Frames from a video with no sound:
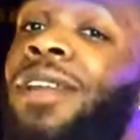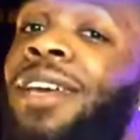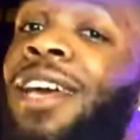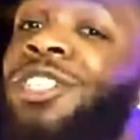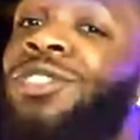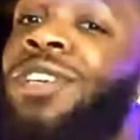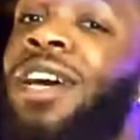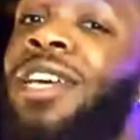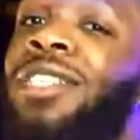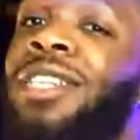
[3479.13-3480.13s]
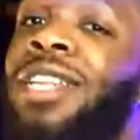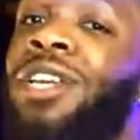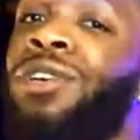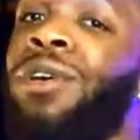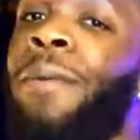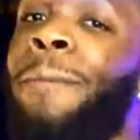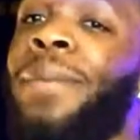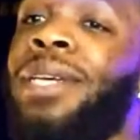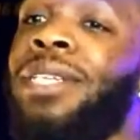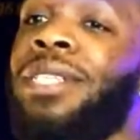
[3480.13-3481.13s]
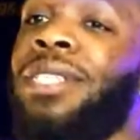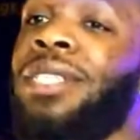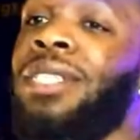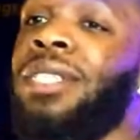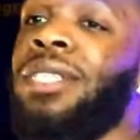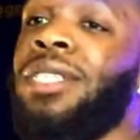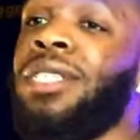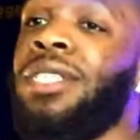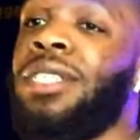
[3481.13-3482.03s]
We're going to catch you guys later. Peace.